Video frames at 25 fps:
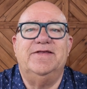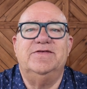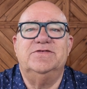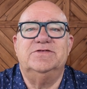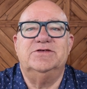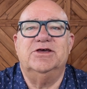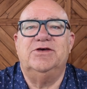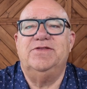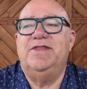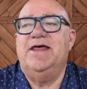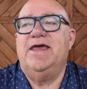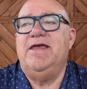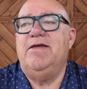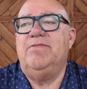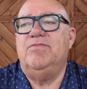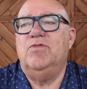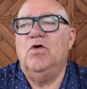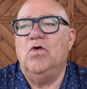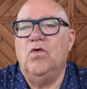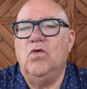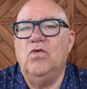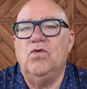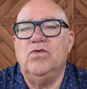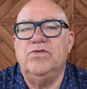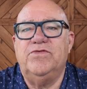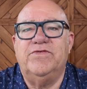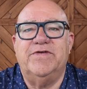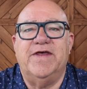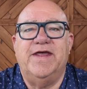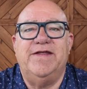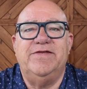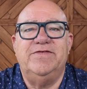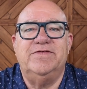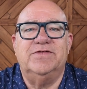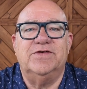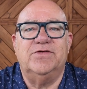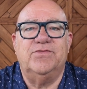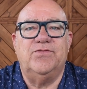So they all
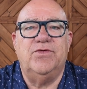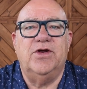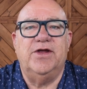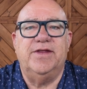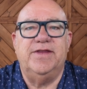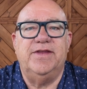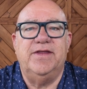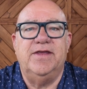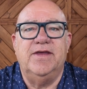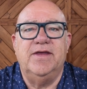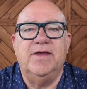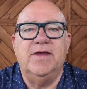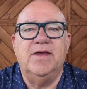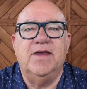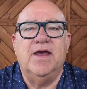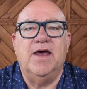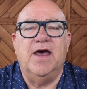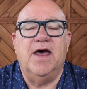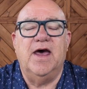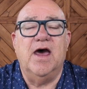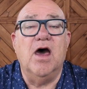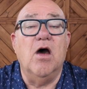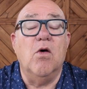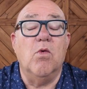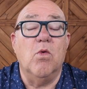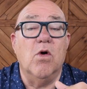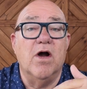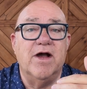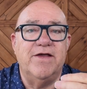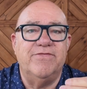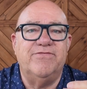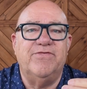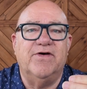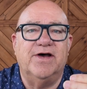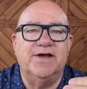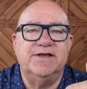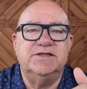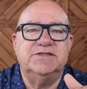tend to run a
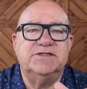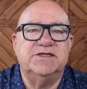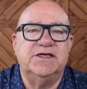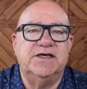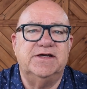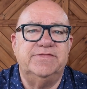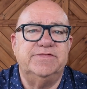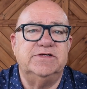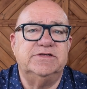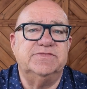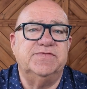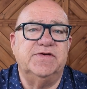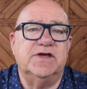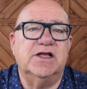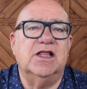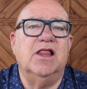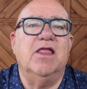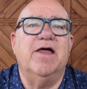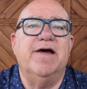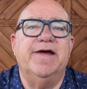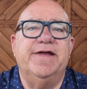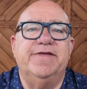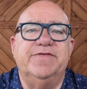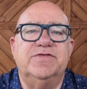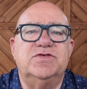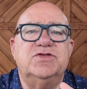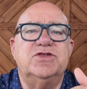Wi-Fi service for clients.